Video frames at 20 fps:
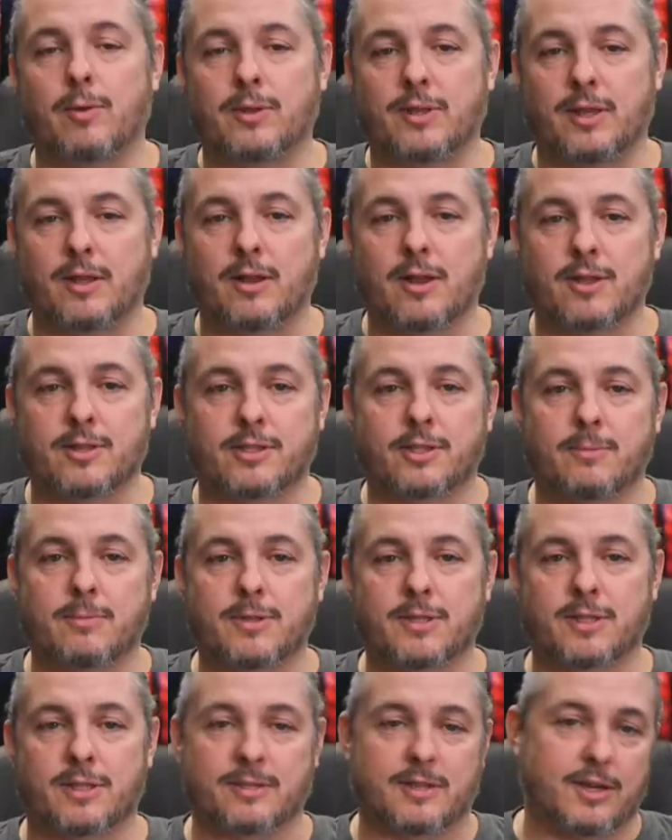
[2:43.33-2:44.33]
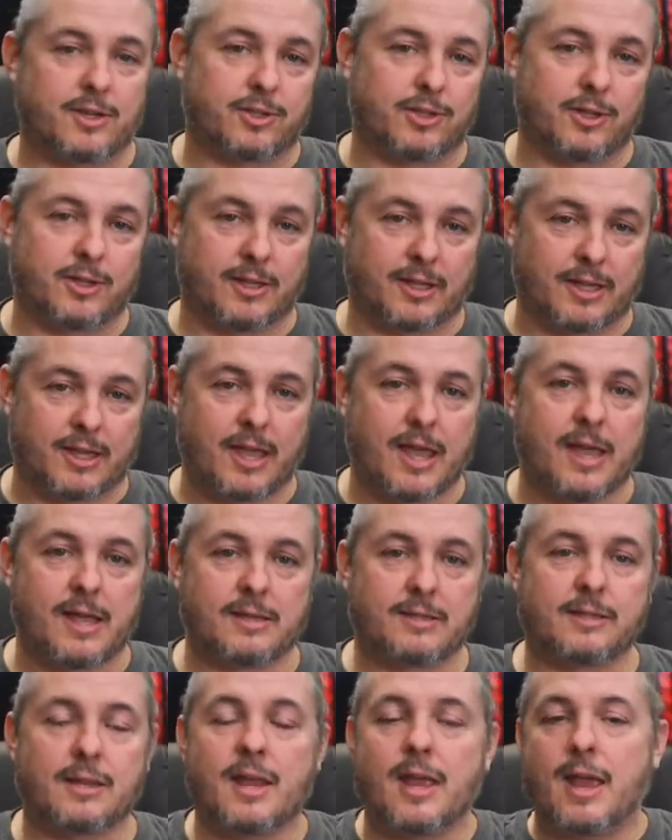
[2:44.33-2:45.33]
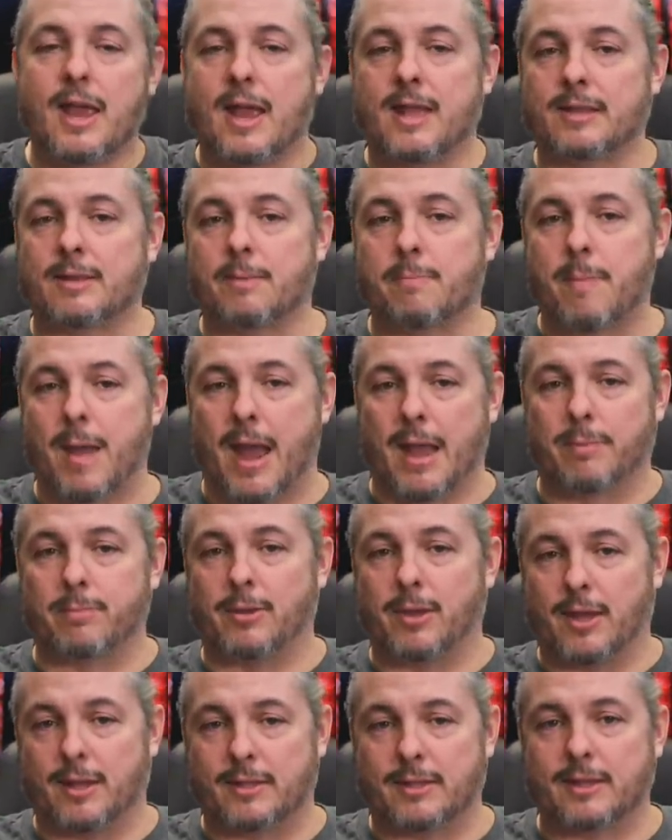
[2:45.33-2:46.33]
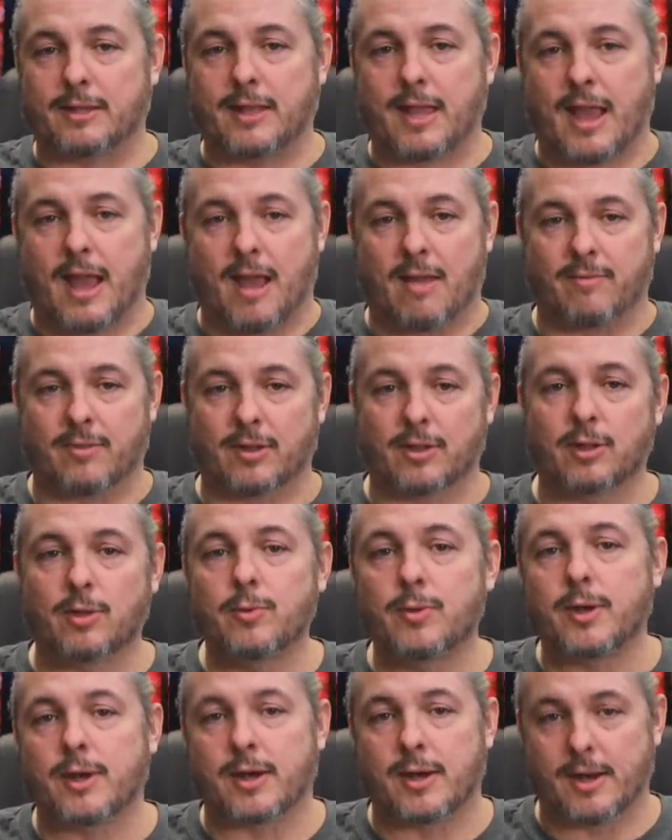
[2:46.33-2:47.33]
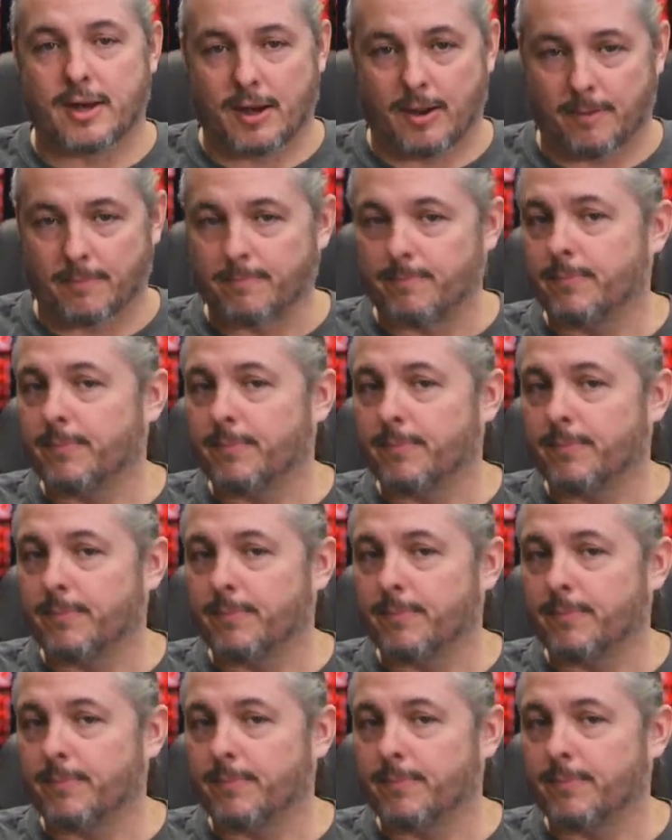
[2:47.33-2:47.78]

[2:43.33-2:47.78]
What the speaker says: thing custom is essentially the case and the backplane that they have included in there.